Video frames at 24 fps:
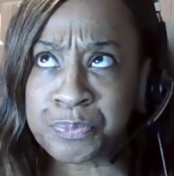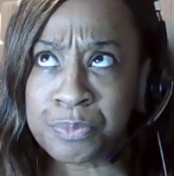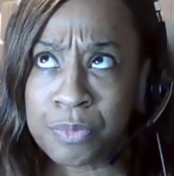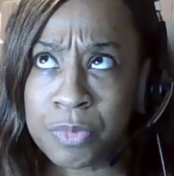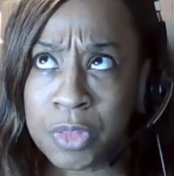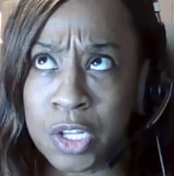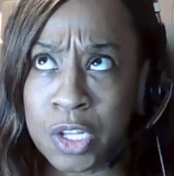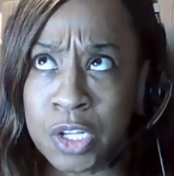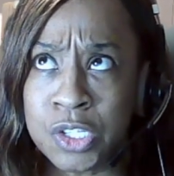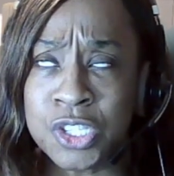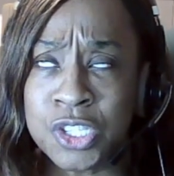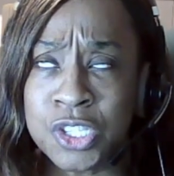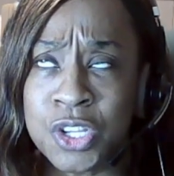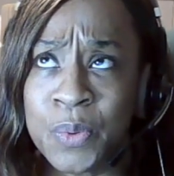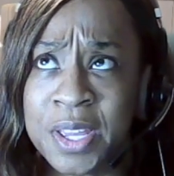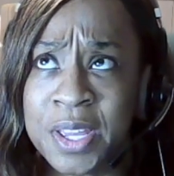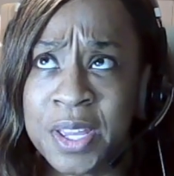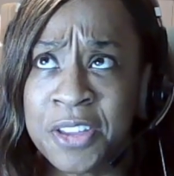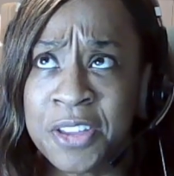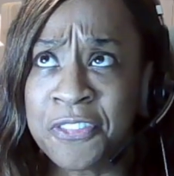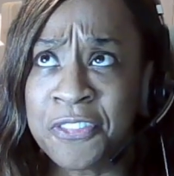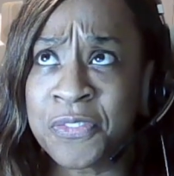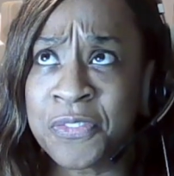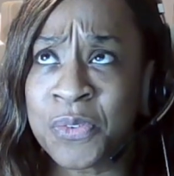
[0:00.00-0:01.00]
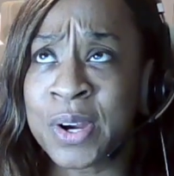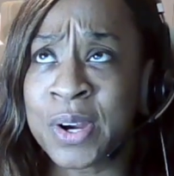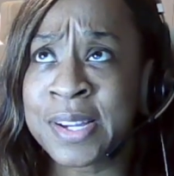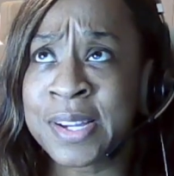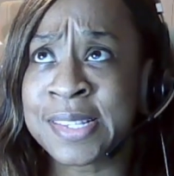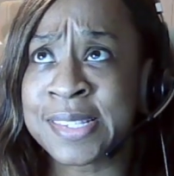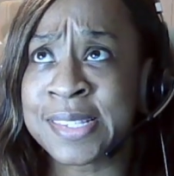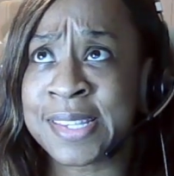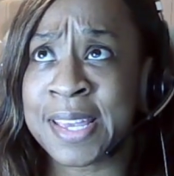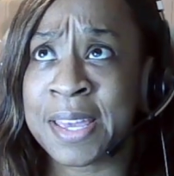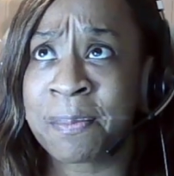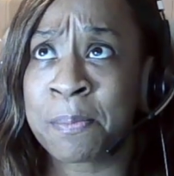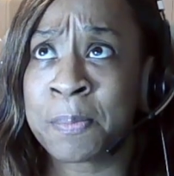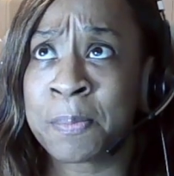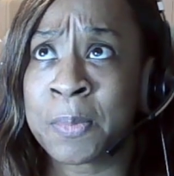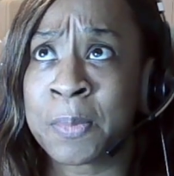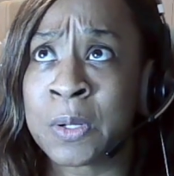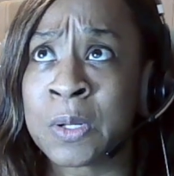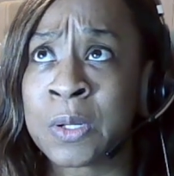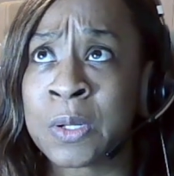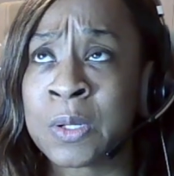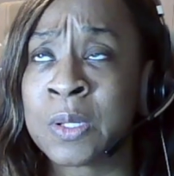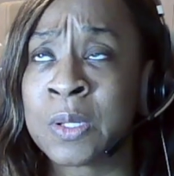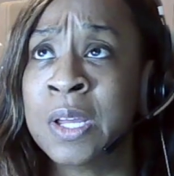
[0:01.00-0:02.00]
So if, for
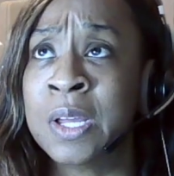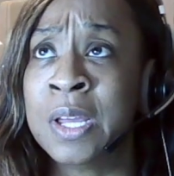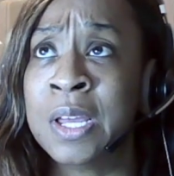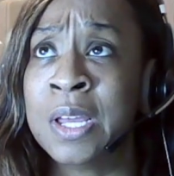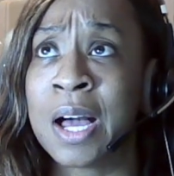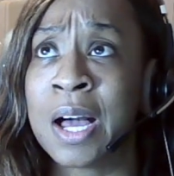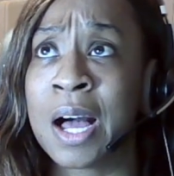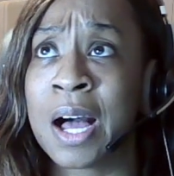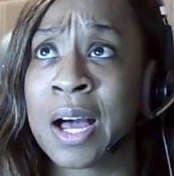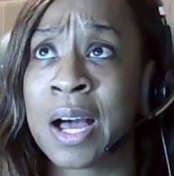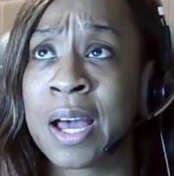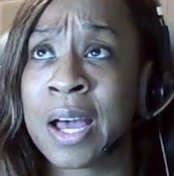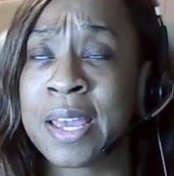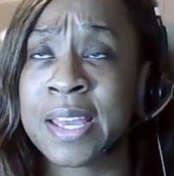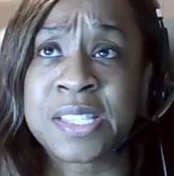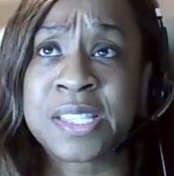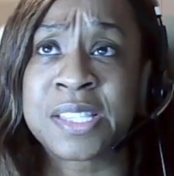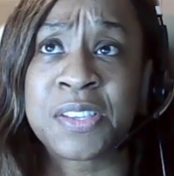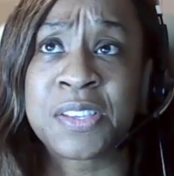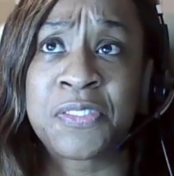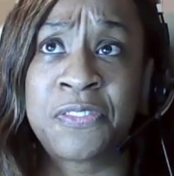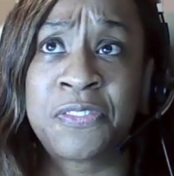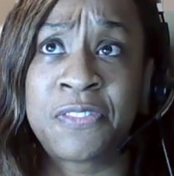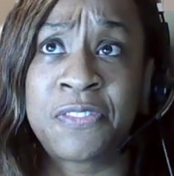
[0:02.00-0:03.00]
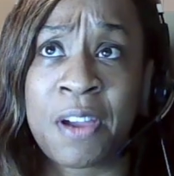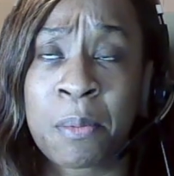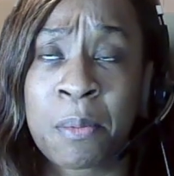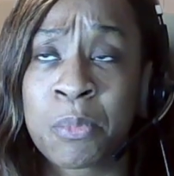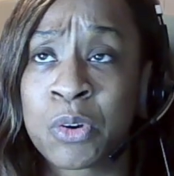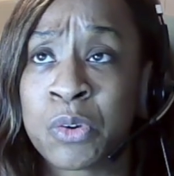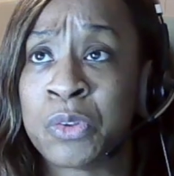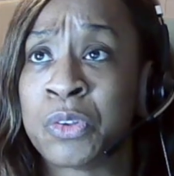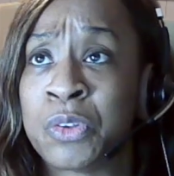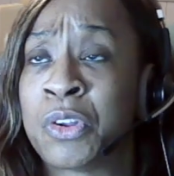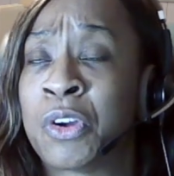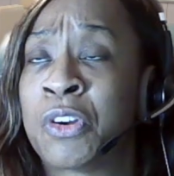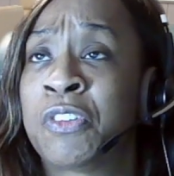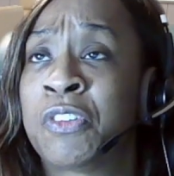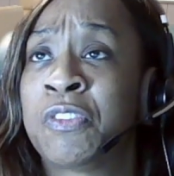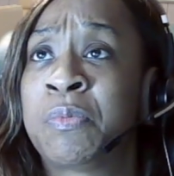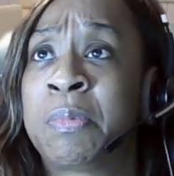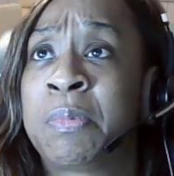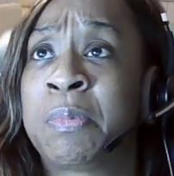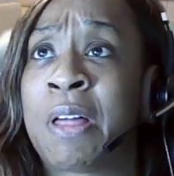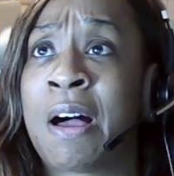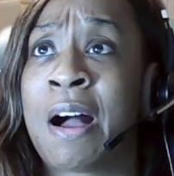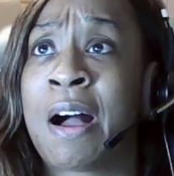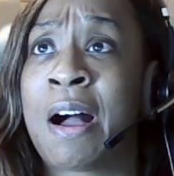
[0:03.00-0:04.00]
example, it's a femoral nerve
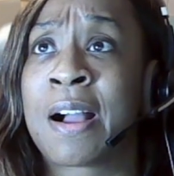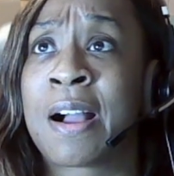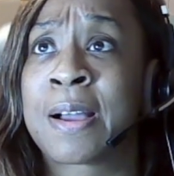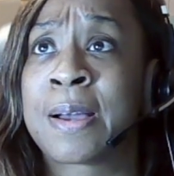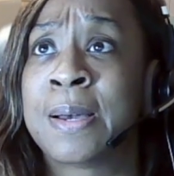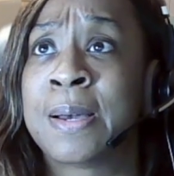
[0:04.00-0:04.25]
block,